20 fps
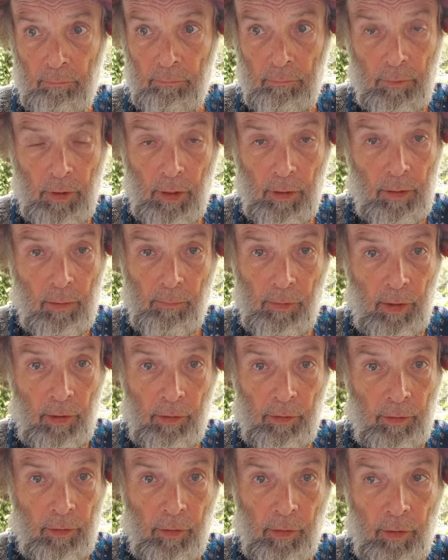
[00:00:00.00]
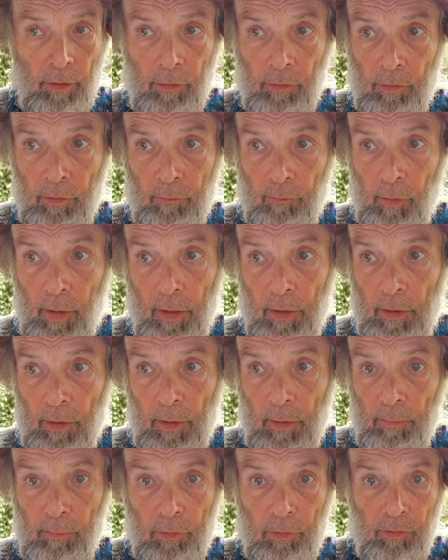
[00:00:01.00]
yeah, the Melongones invite
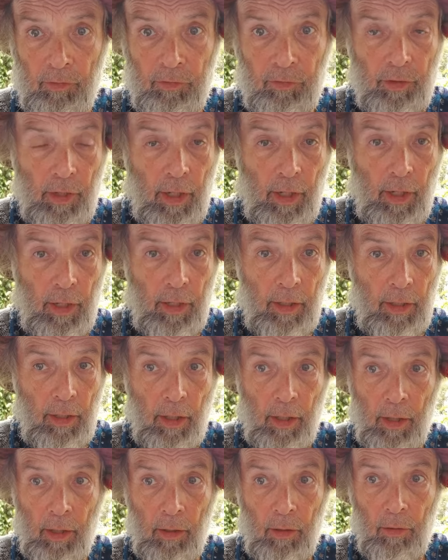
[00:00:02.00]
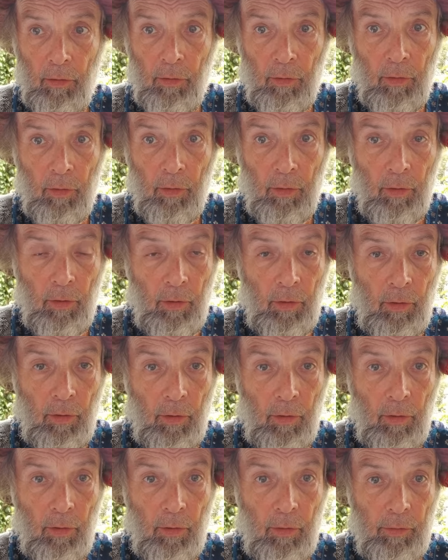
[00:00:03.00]
him to stay. Uh,
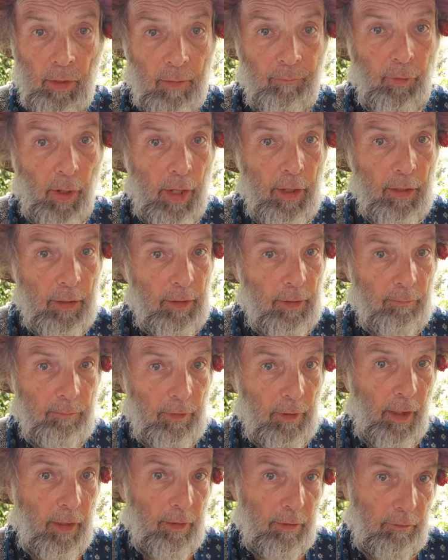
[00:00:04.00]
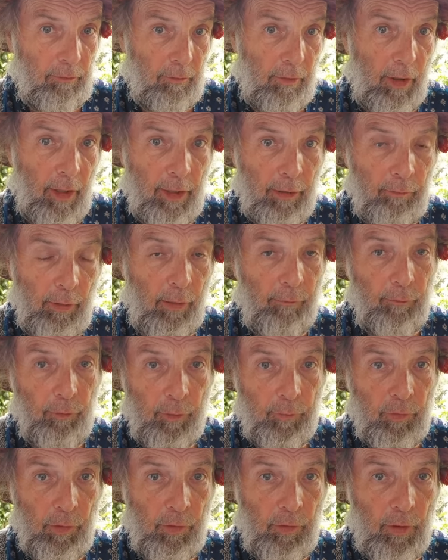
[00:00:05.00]
they invited him, like, hang around for a
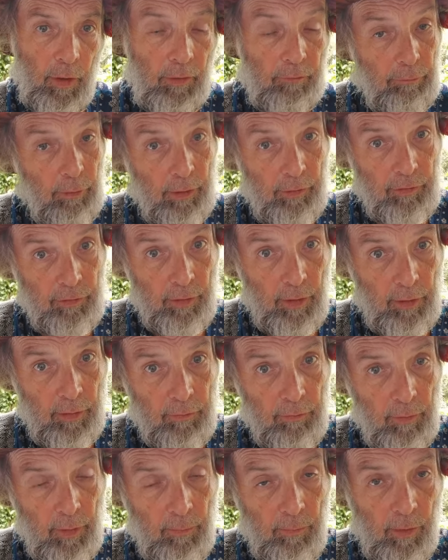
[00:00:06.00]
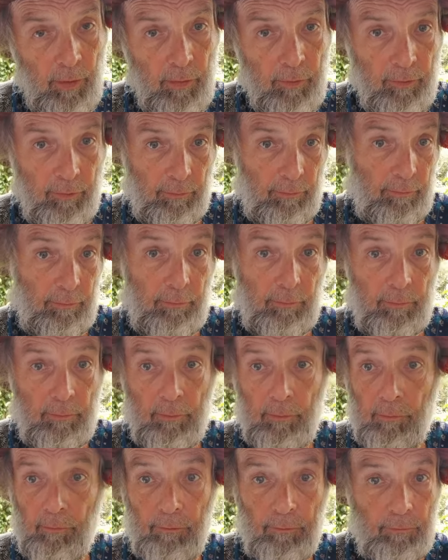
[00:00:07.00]
few days. Well, he stayed three months.
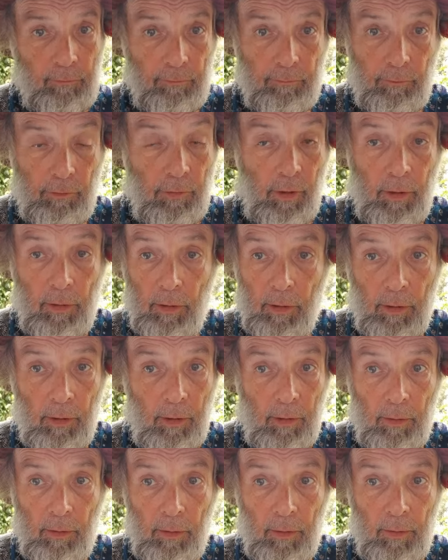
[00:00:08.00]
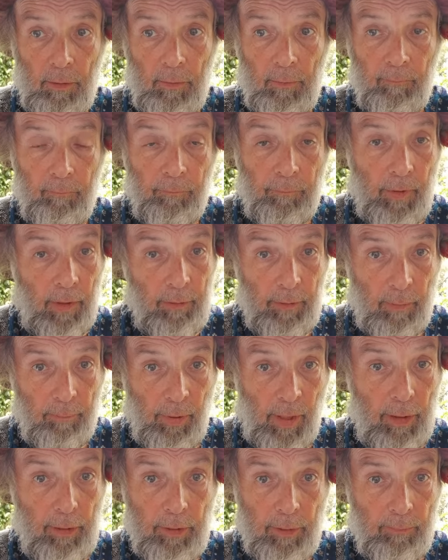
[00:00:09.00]
Right. Uh, and they
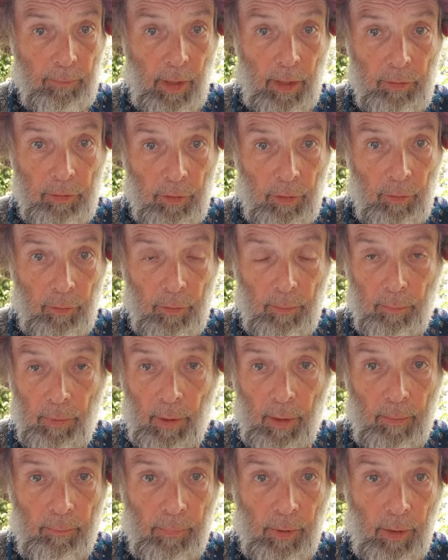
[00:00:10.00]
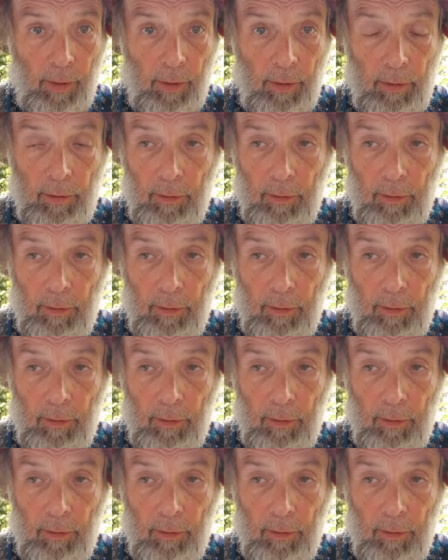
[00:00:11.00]
begged him not to go to Bombay.